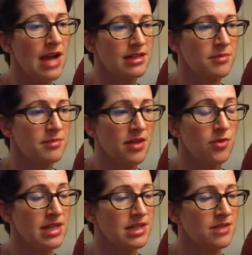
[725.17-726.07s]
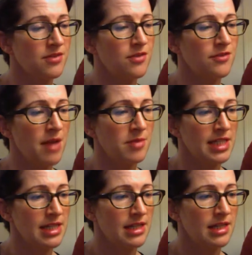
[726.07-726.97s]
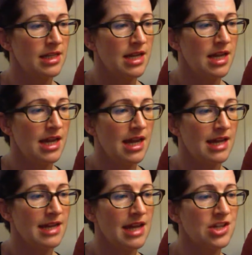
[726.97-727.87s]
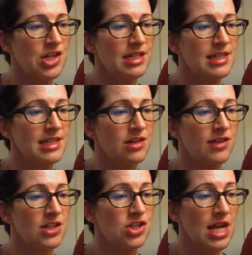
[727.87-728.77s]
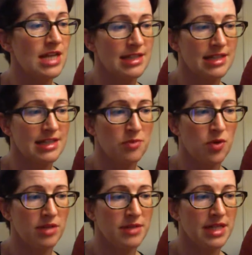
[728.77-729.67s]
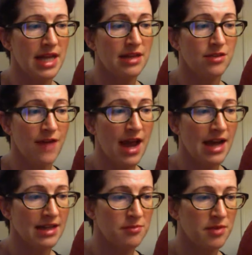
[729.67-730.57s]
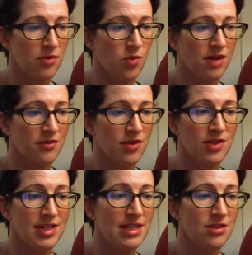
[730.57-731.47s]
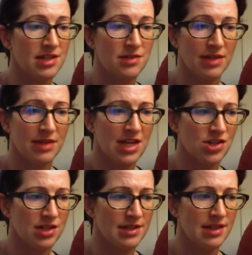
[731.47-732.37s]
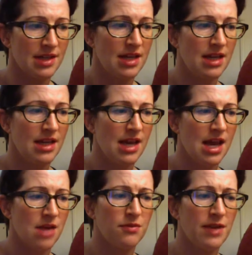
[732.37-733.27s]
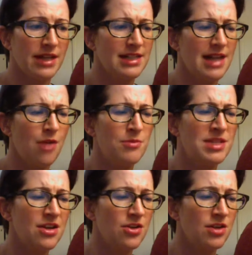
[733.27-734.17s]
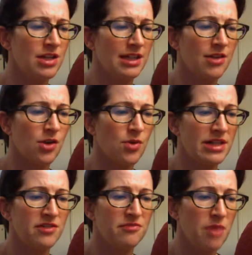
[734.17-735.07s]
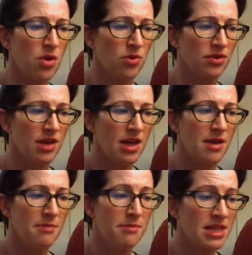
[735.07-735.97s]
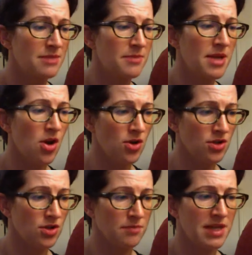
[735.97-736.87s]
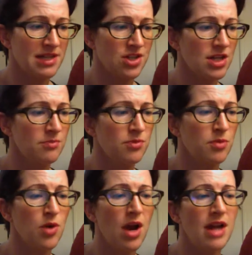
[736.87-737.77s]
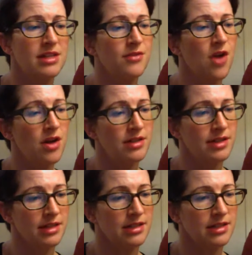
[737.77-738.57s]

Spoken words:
by the rest of her family. And as she considered that Jane's disappointment had in fact been the work of her nearest relations, and reflected how materially the credit of both must be hurt by such impropriety of conduct,